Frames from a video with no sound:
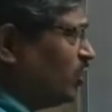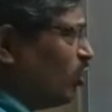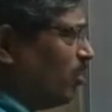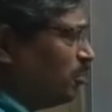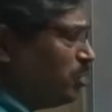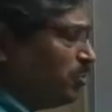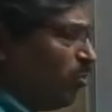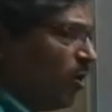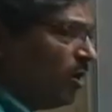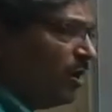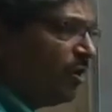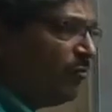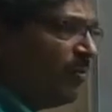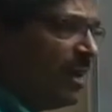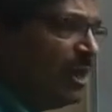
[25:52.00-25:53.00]
of
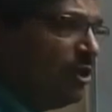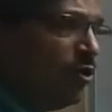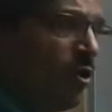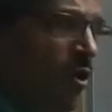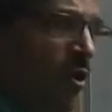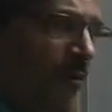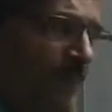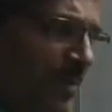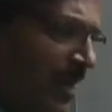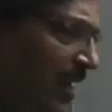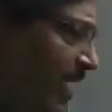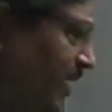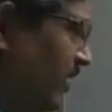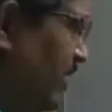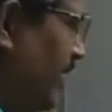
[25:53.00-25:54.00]
smaller value of
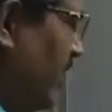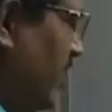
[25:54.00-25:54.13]
electric